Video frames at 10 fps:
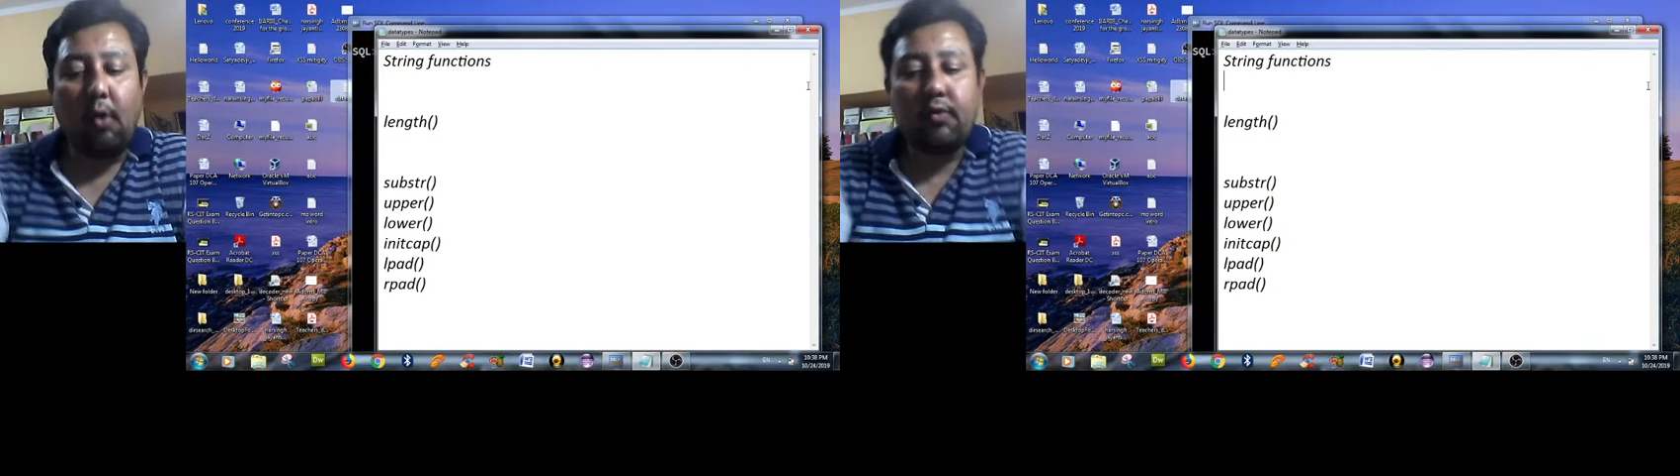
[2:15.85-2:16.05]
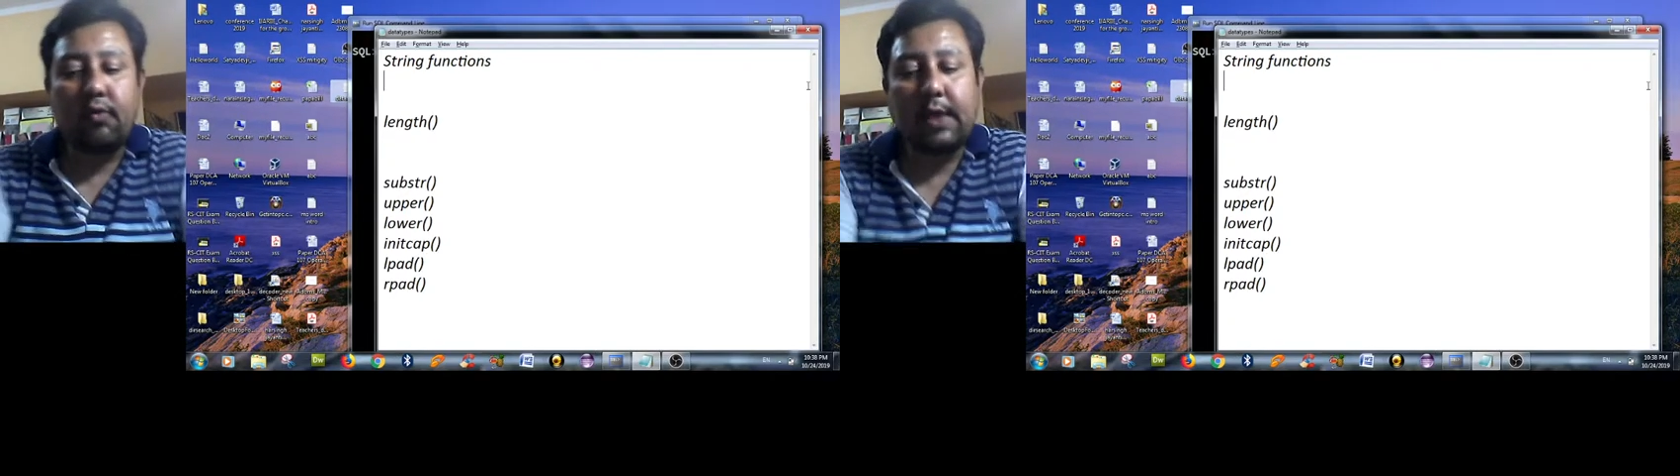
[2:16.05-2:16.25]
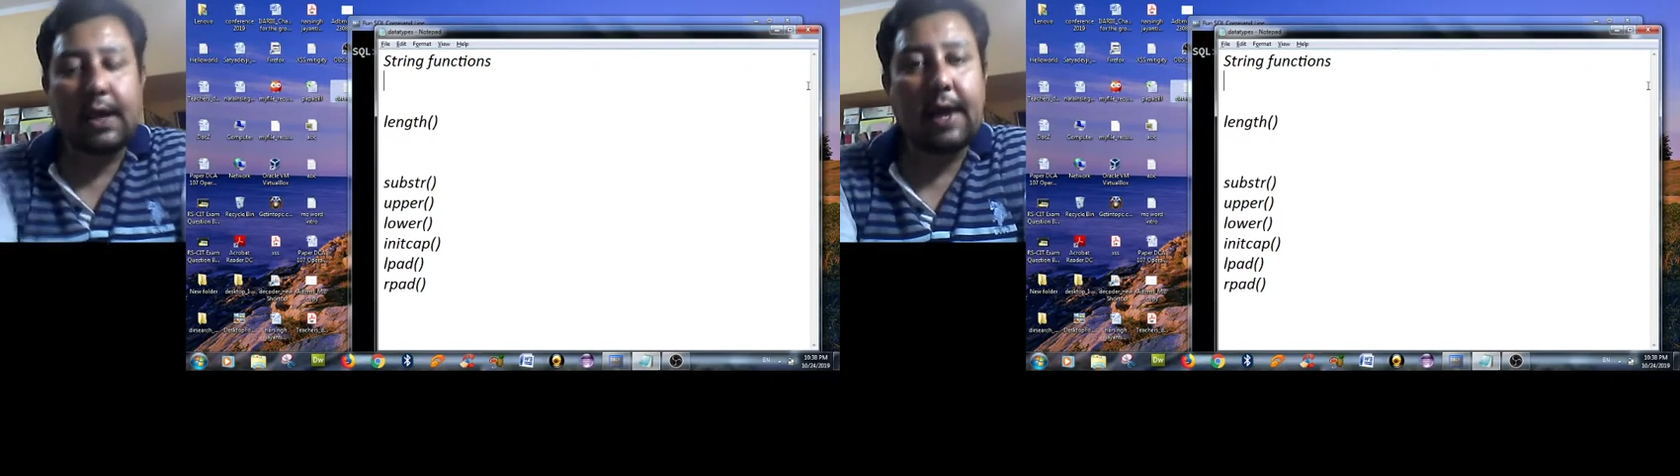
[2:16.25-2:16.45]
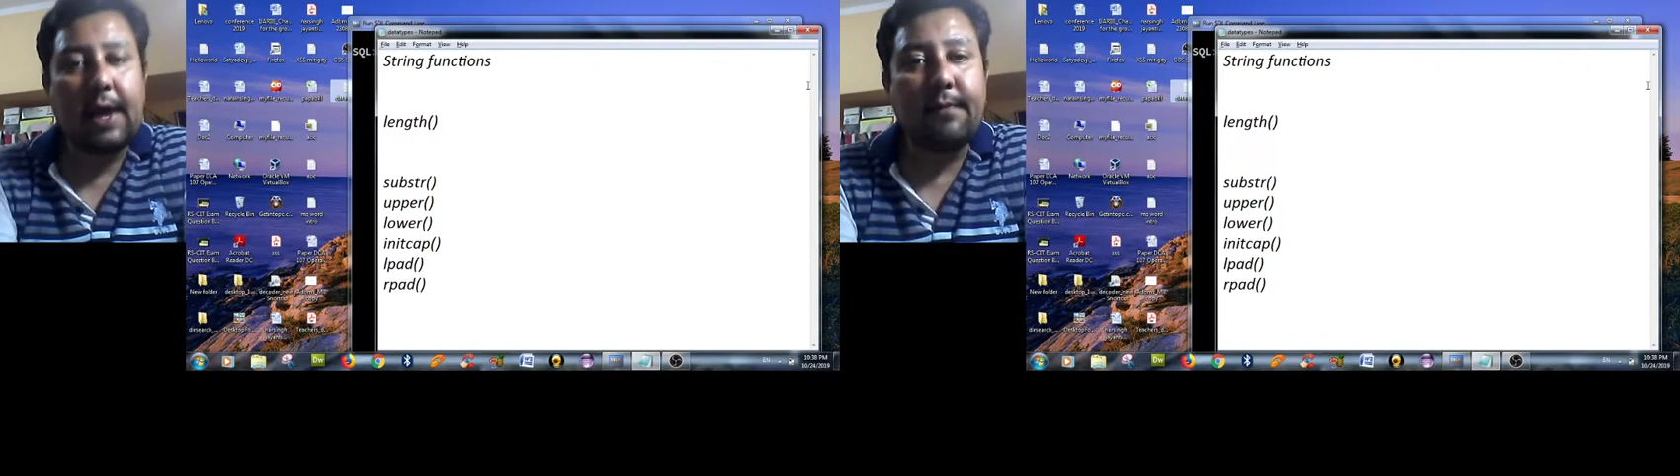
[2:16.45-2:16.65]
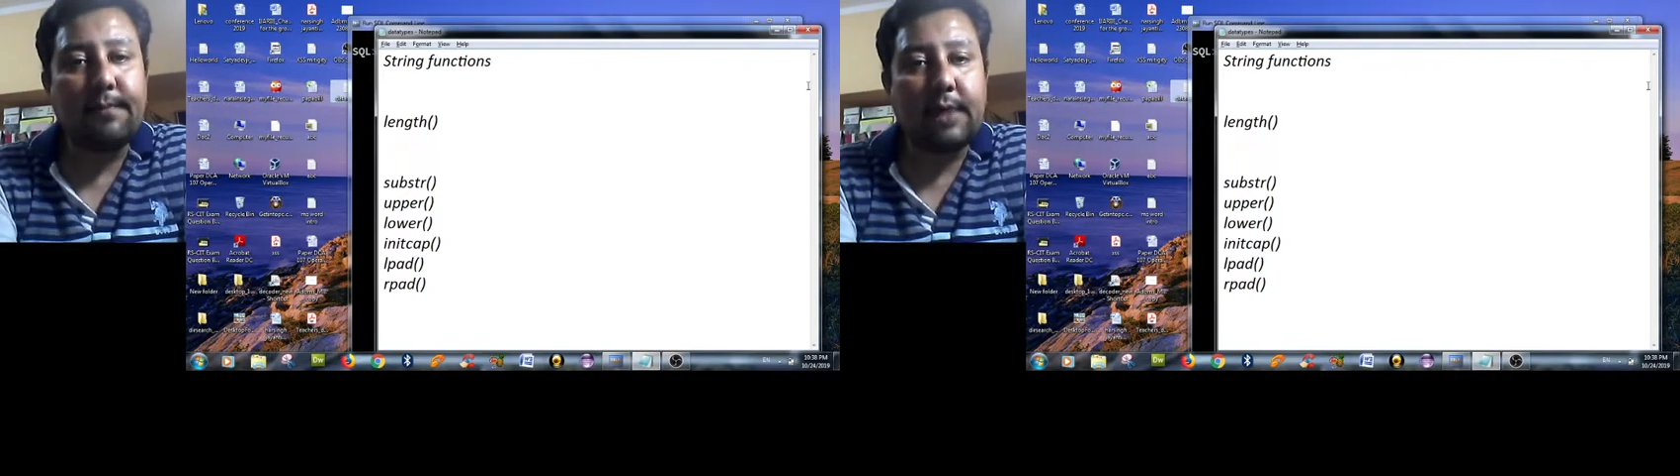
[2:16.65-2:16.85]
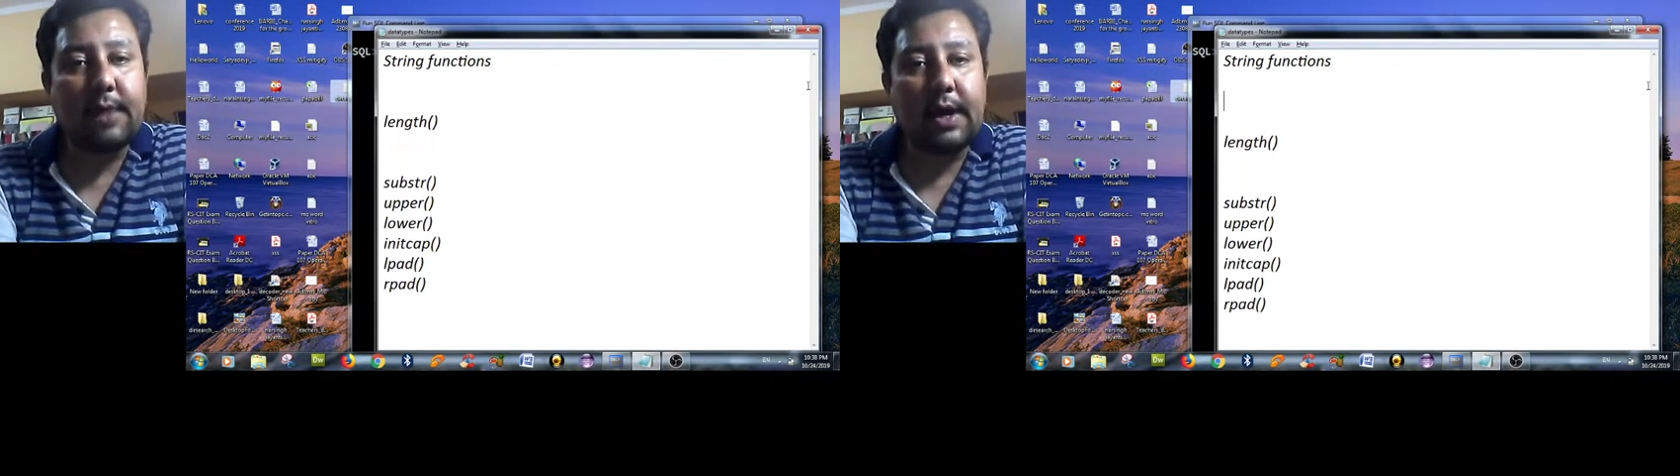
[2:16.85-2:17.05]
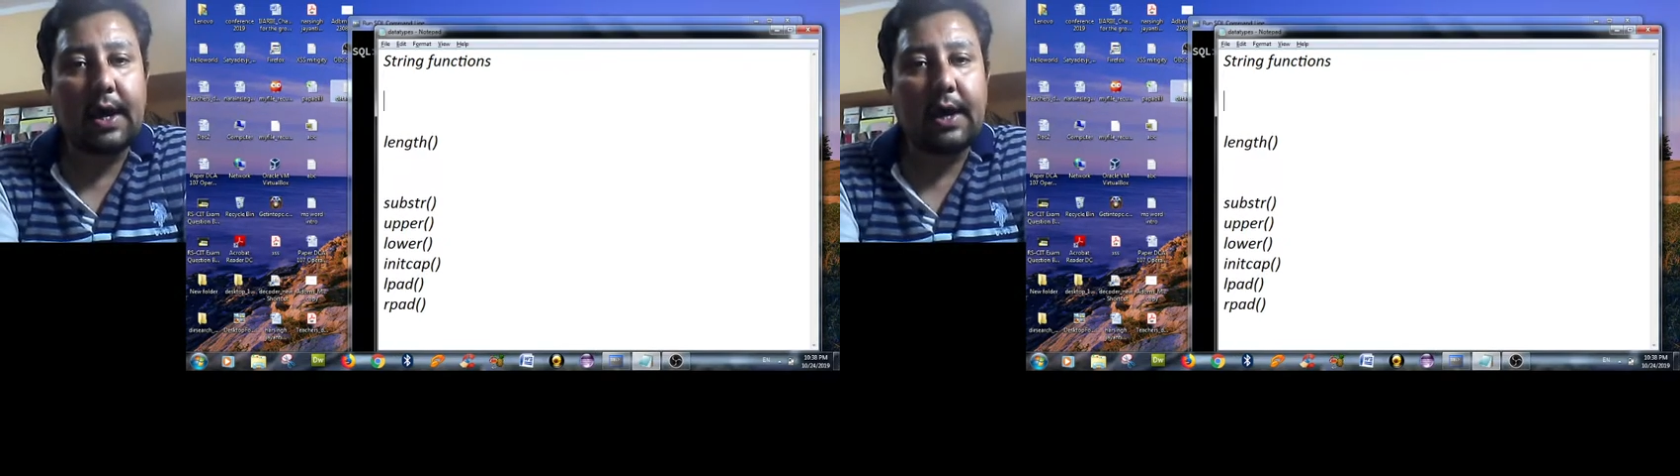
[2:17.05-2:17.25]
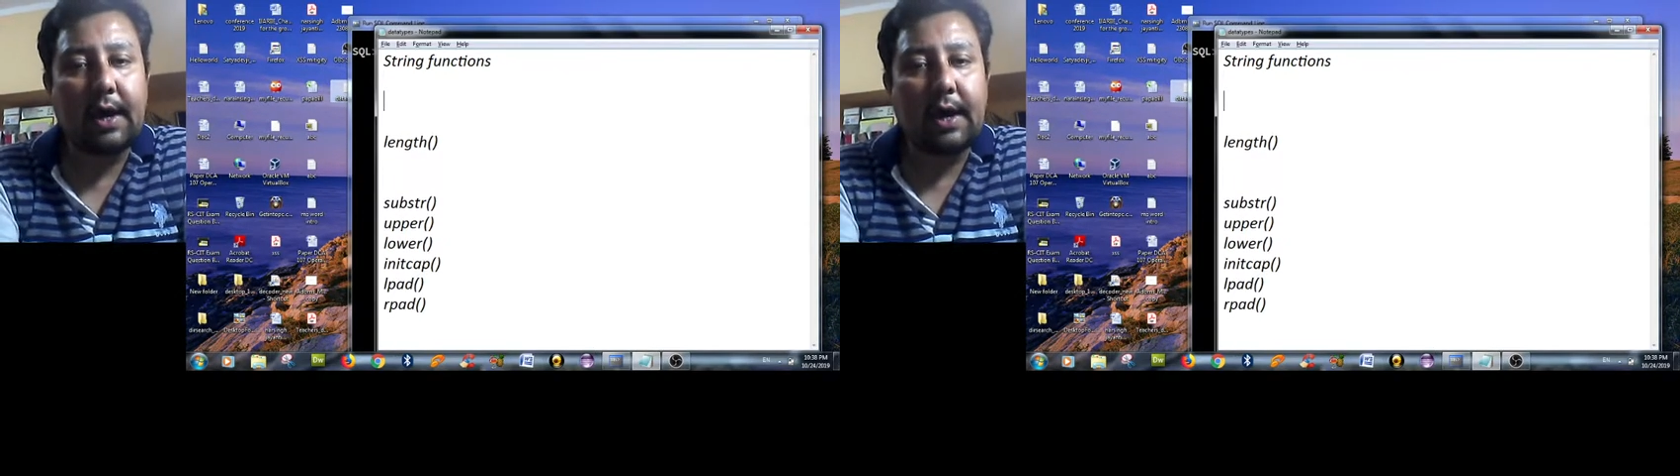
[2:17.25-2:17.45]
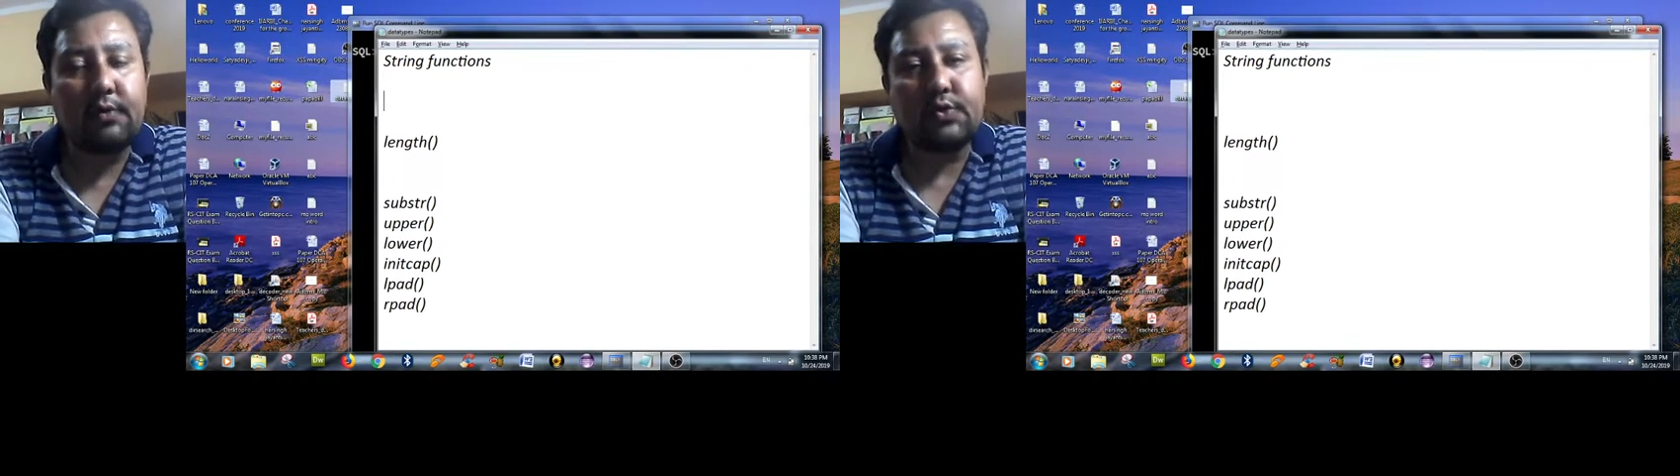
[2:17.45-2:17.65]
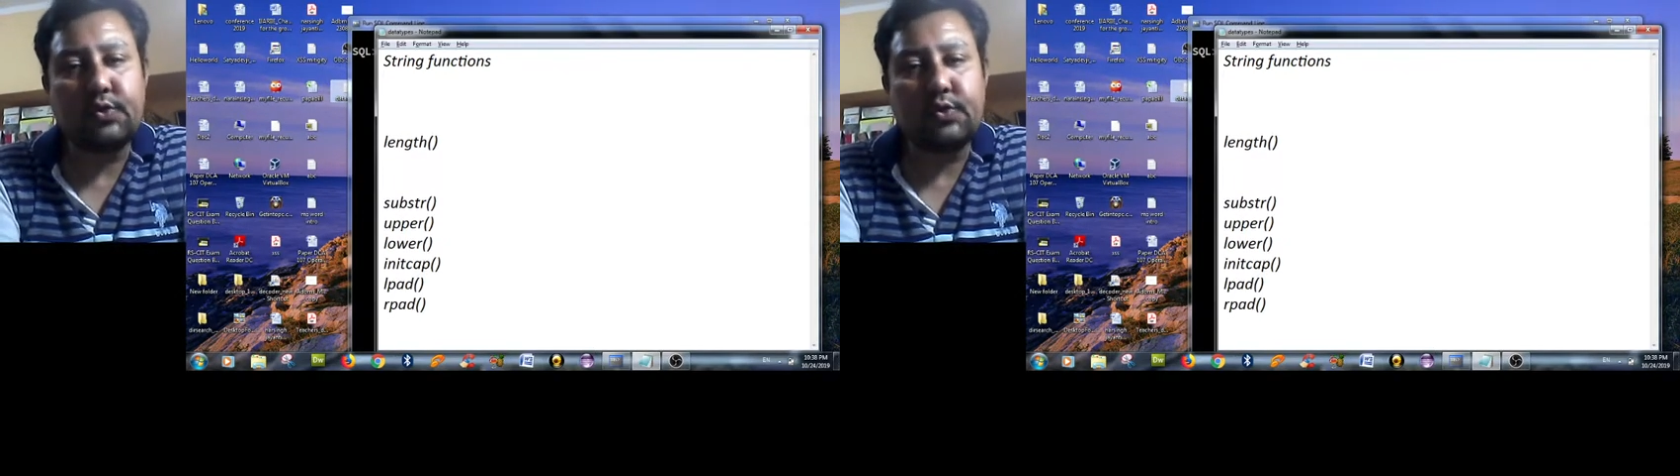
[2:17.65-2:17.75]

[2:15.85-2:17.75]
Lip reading: thing I have to